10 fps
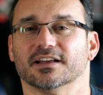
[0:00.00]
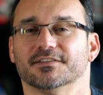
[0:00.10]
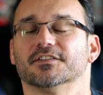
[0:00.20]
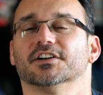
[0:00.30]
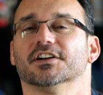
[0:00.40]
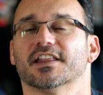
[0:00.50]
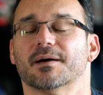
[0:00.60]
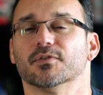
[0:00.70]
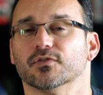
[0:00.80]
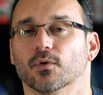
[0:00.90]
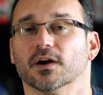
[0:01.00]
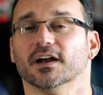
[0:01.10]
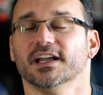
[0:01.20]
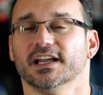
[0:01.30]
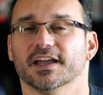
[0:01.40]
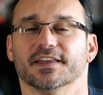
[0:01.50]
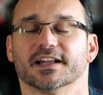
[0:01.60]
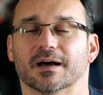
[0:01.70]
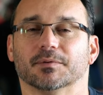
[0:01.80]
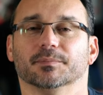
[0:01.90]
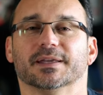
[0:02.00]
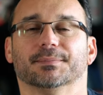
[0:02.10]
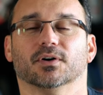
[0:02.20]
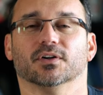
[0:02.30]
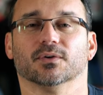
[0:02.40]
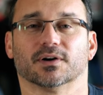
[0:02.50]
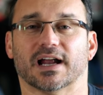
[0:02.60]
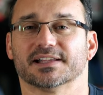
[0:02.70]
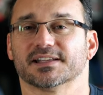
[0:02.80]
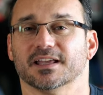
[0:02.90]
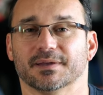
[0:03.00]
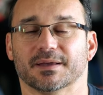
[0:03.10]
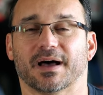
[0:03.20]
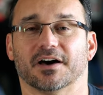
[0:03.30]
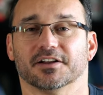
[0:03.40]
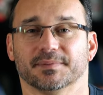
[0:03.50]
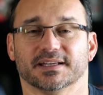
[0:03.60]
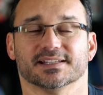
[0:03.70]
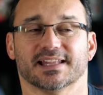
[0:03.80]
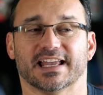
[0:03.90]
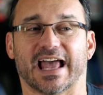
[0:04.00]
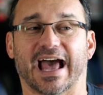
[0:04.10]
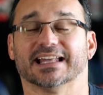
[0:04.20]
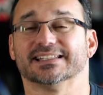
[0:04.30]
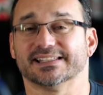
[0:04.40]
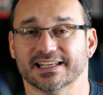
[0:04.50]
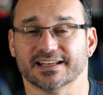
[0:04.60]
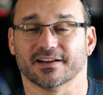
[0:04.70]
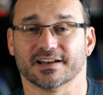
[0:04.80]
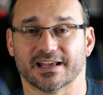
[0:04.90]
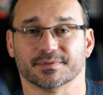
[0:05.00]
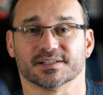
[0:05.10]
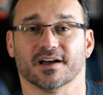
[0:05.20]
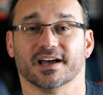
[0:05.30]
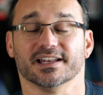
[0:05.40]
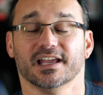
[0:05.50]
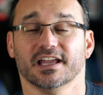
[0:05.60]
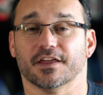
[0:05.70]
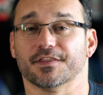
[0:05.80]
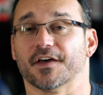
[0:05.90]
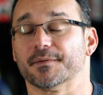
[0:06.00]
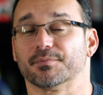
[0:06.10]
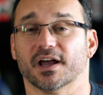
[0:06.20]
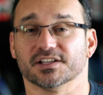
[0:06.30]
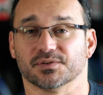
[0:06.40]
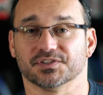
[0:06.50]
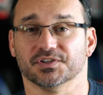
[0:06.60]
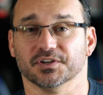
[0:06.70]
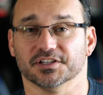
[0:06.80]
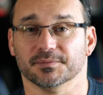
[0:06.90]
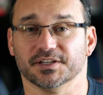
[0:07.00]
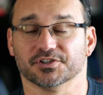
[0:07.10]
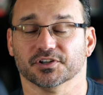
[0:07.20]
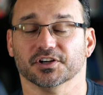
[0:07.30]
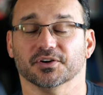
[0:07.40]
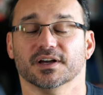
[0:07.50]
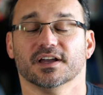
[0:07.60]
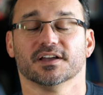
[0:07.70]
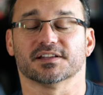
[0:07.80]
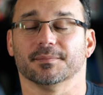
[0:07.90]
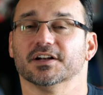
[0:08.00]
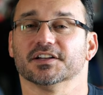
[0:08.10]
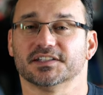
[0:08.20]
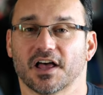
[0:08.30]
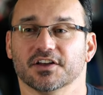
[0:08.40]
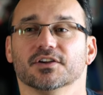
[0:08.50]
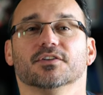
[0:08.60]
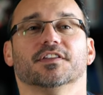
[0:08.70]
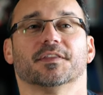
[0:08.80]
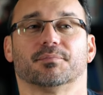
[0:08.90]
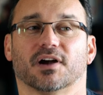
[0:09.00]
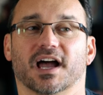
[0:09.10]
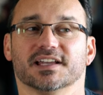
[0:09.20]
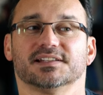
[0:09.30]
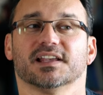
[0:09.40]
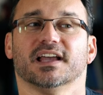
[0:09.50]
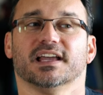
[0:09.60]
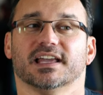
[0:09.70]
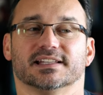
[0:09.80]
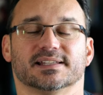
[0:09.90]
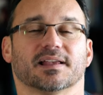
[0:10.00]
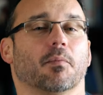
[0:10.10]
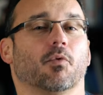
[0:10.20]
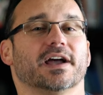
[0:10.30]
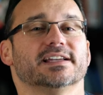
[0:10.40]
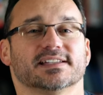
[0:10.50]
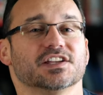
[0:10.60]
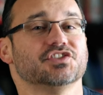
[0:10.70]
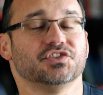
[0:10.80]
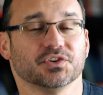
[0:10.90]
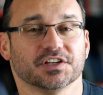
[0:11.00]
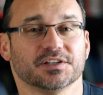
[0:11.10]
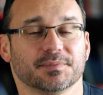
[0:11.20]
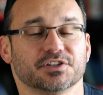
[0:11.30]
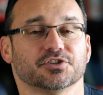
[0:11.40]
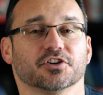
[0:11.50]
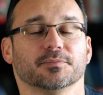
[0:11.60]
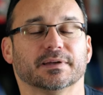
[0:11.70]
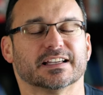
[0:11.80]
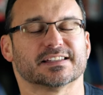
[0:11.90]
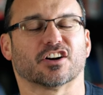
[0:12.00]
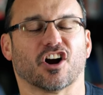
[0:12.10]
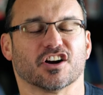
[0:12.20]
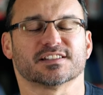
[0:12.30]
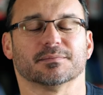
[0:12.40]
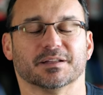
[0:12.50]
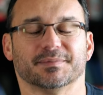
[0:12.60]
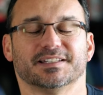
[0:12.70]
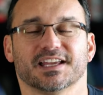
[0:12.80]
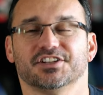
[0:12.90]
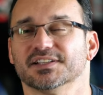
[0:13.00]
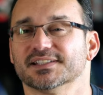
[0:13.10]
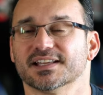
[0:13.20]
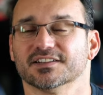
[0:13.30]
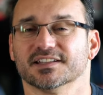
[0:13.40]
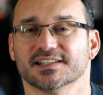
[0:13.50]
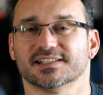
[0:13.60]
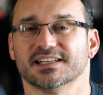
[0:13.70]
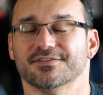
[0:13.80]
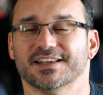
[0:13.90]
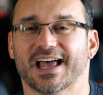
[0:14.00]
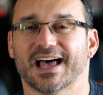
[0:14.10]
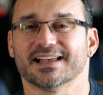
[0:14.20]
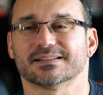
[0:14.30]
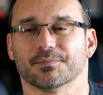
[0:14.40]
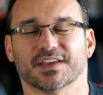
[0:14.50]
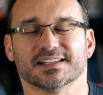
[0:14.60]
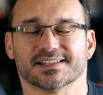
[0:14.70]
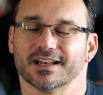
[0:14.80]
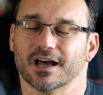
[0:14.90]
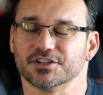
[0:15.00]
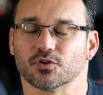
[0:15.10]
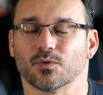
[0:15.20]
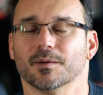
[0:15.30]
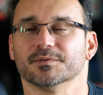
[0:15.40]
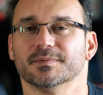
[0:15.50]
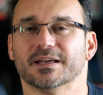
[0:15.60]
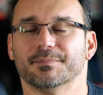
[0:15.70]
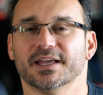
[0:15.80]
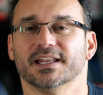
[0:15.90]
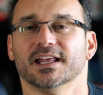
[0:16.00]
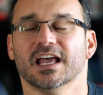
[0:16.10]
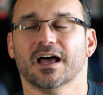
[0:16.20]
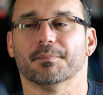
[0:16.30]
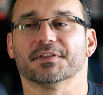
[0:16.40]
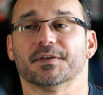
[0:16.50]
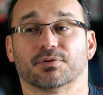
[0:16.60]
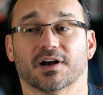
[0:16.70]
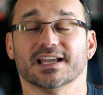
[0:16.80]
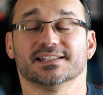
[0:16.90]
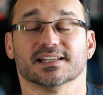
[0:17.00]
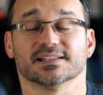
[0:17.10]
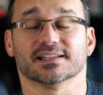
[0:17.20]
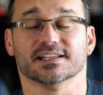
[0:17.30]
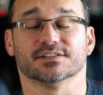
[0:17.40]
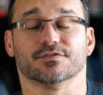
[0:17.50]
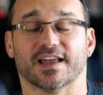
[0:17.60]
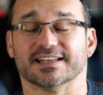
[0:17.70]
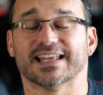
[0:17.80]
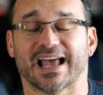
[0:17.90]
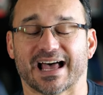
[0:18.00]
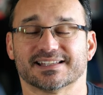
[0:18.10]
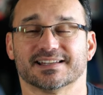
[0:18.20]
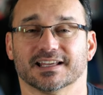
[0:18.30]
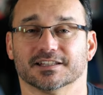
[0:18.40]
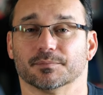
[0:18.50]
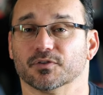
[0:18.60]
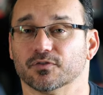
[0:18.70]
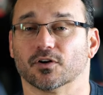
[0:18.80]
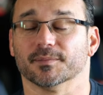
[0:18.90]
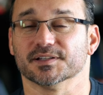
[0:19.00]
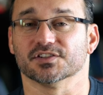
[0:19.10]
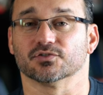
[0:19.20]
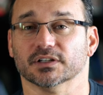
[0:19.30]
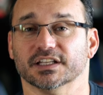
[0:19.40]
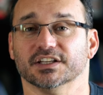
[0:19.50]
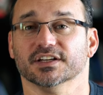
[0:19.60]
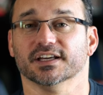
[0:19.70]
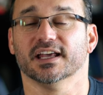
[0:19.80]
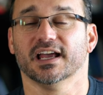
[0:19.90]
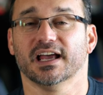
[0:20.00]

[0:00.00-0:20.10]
I've never heard of that before. And then a couple people were asking me about it because they had seen it on Amazon and thought the price was too good to be true. So, I'm here to tell you that the price, in some ways, is too good to be true because there are some limitations there that this TV has, some things that underwhelmed me a bit, but the price is, is fantastic and the performance is really really good.